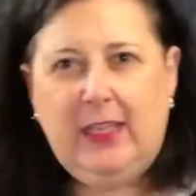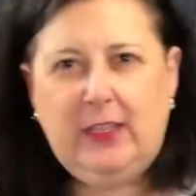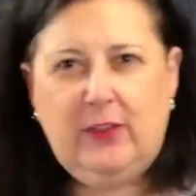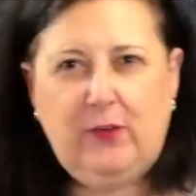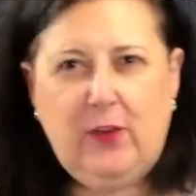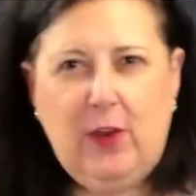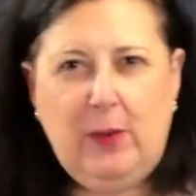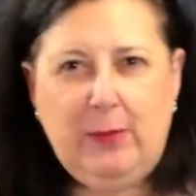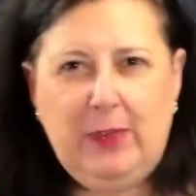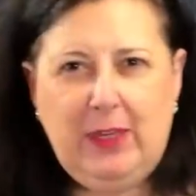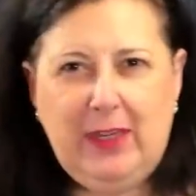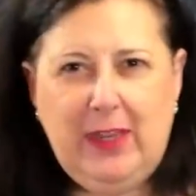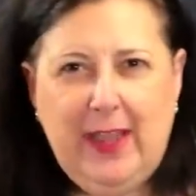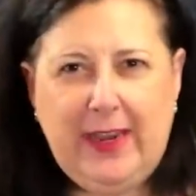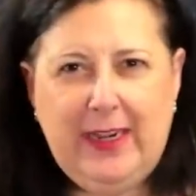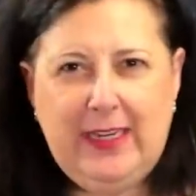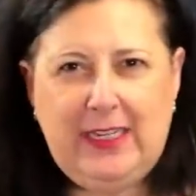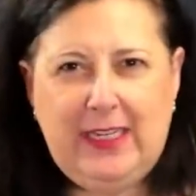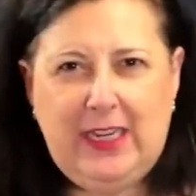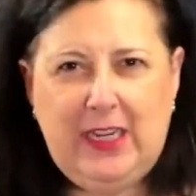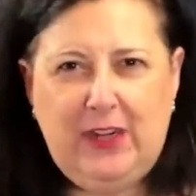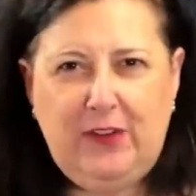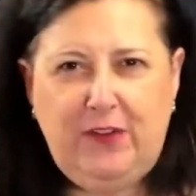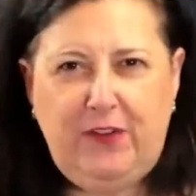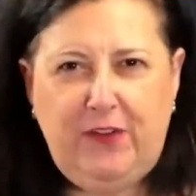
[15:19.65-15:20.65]
It's from the
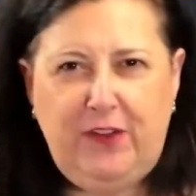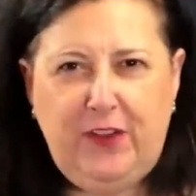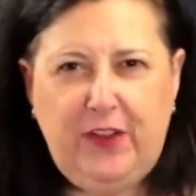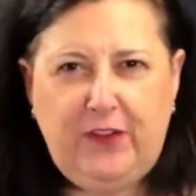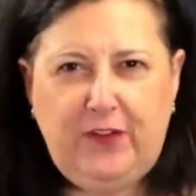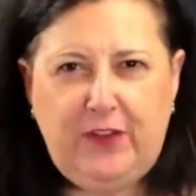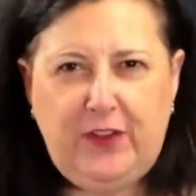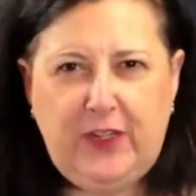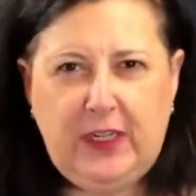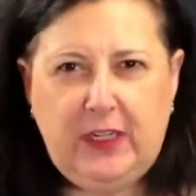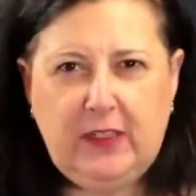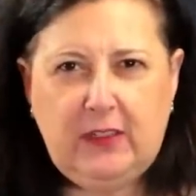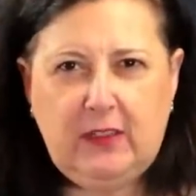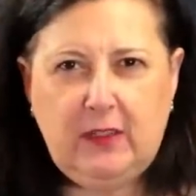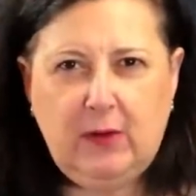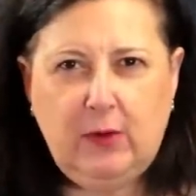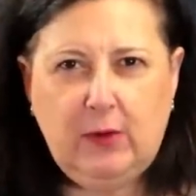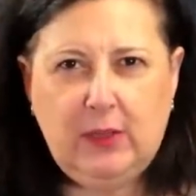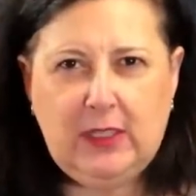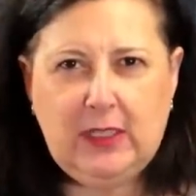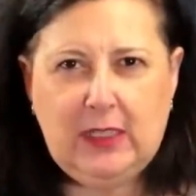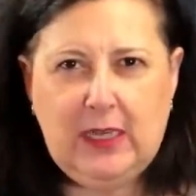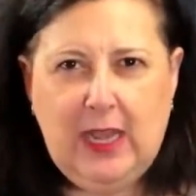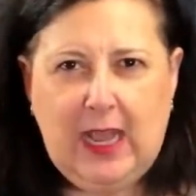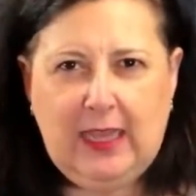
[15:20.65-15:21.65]
1950s,
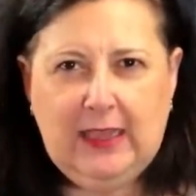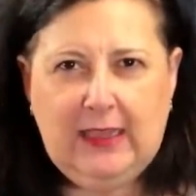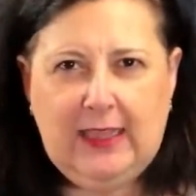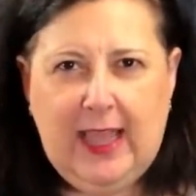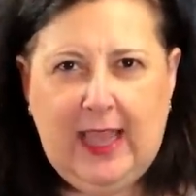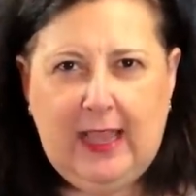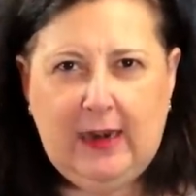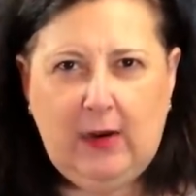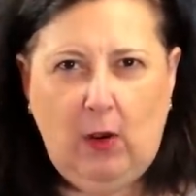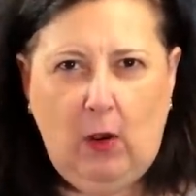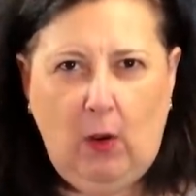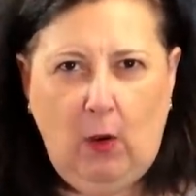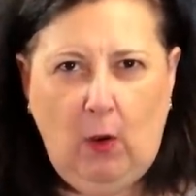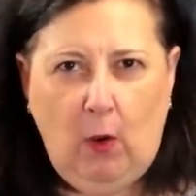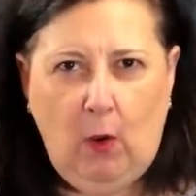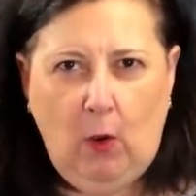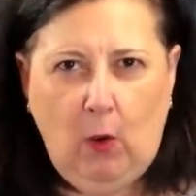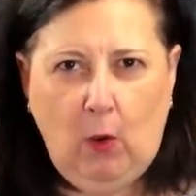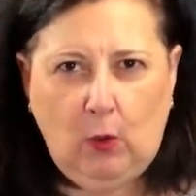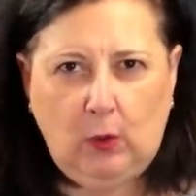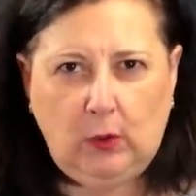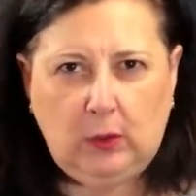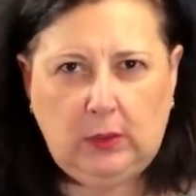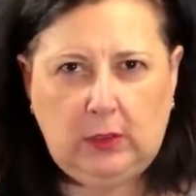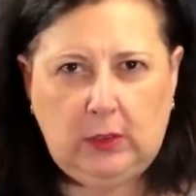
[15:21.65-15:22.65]
so it's not that
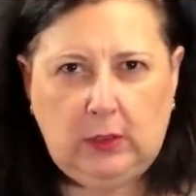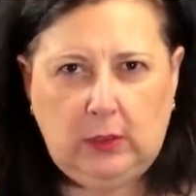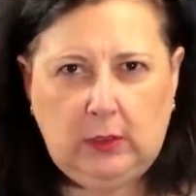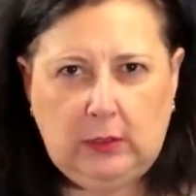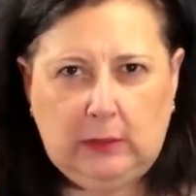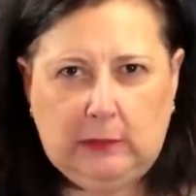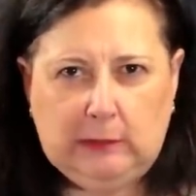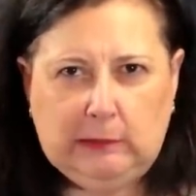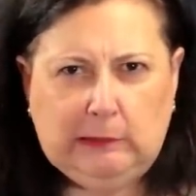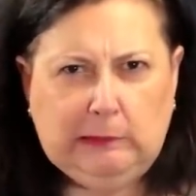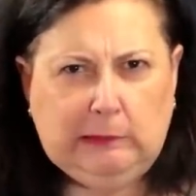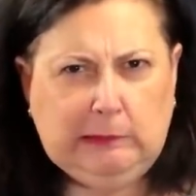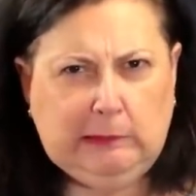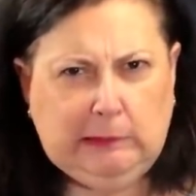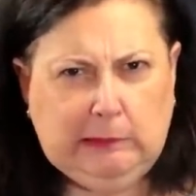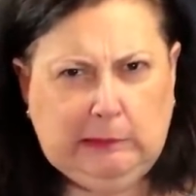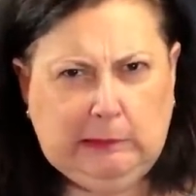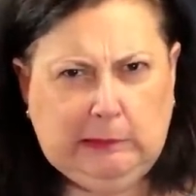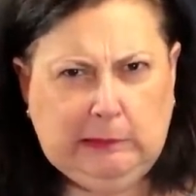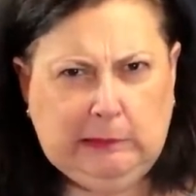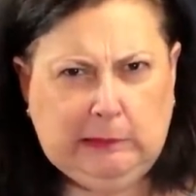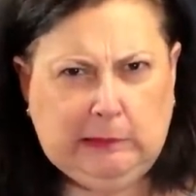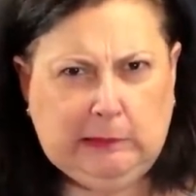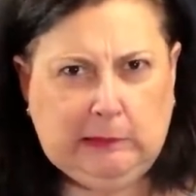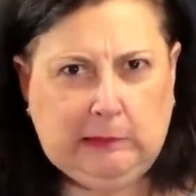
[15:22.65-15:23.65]
old.
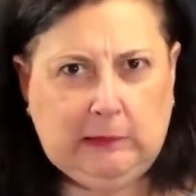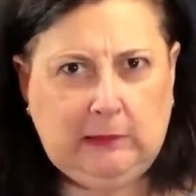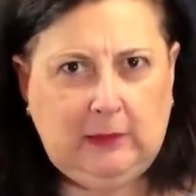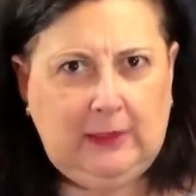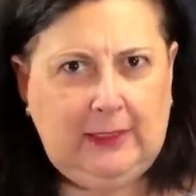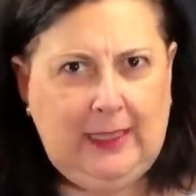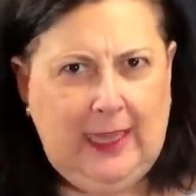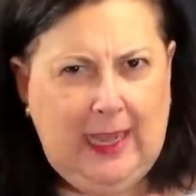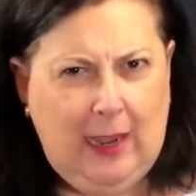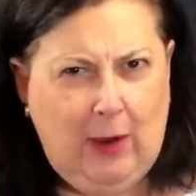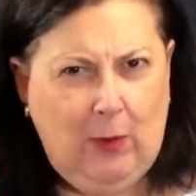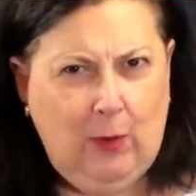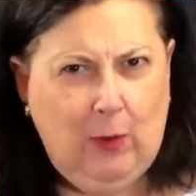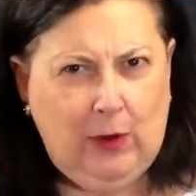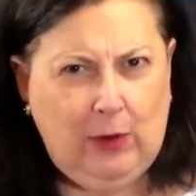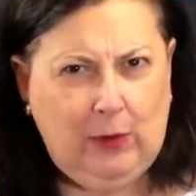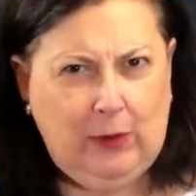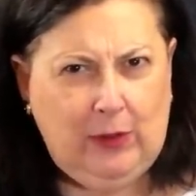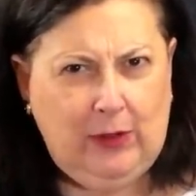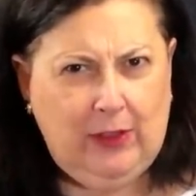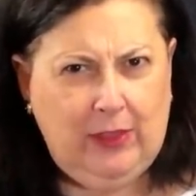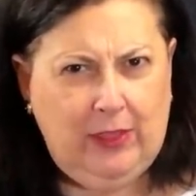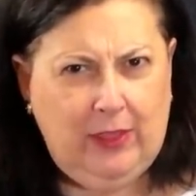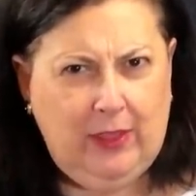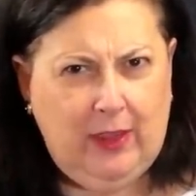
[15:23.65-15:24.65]
Now what
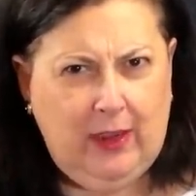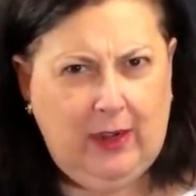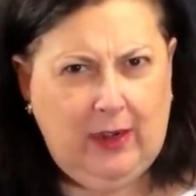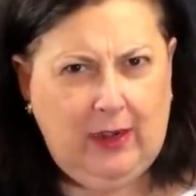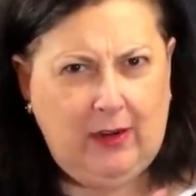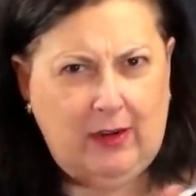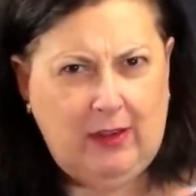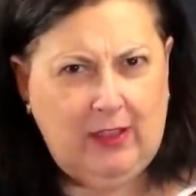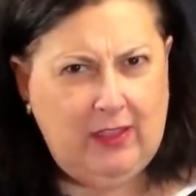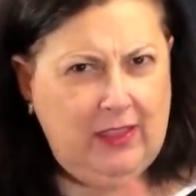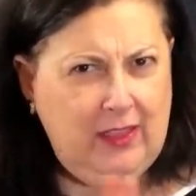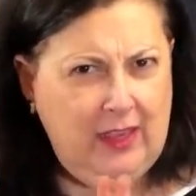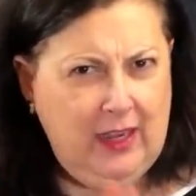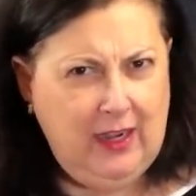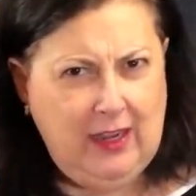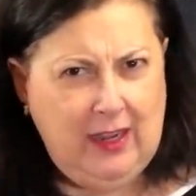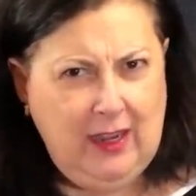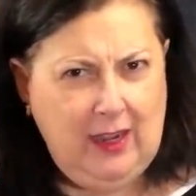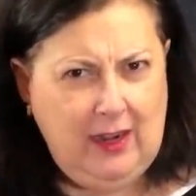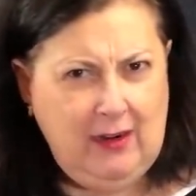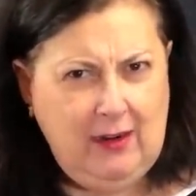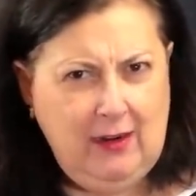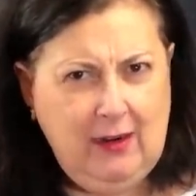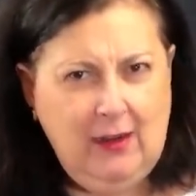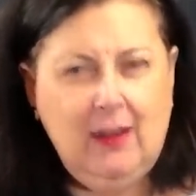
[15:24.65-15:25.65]
do you think? Are you
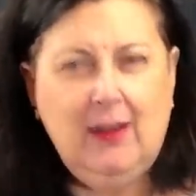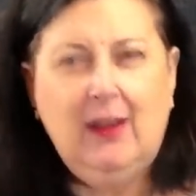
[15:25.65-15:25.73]
thinking?